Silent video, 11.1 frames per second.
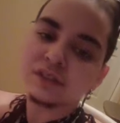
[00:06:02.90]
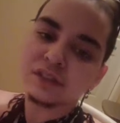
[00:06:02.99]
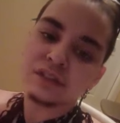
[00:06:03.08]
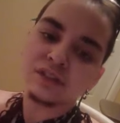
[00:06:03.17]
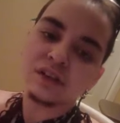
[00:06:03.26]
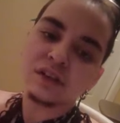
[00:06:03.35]
your
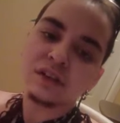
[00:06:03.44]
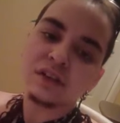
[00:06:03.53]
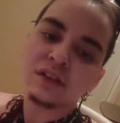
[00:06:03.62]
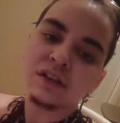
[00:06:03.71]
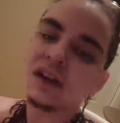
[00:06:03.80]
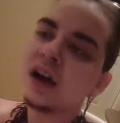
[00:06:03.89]
sister.
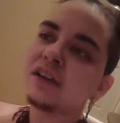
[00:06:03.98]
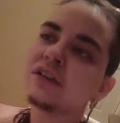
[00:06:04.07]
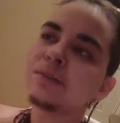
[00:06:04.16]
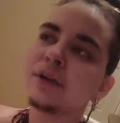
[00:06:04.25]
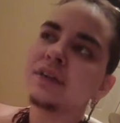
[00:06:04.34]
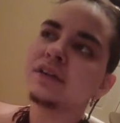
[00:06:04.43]
Not your
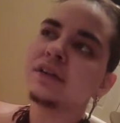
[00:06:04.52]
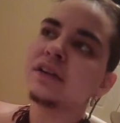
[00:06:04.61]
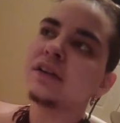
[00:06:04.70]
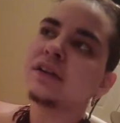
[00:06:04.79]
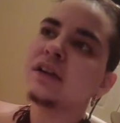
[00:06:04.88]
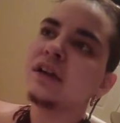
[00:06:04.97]
brother.